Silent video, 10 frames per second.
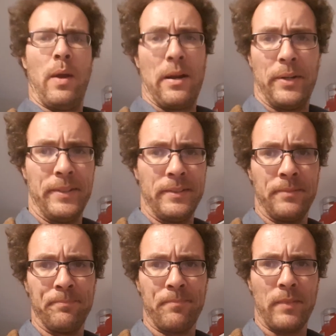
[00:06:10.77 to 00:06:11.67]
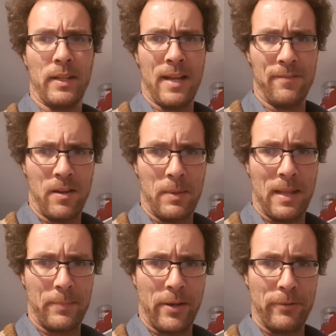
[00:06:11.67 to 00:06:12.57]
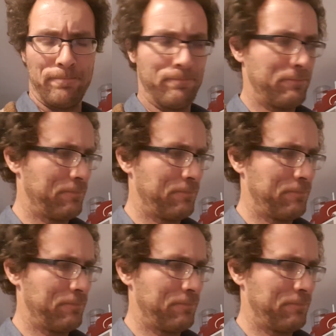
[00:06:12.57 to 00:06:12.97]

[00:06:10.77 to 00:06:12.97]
I can't find my lab coat.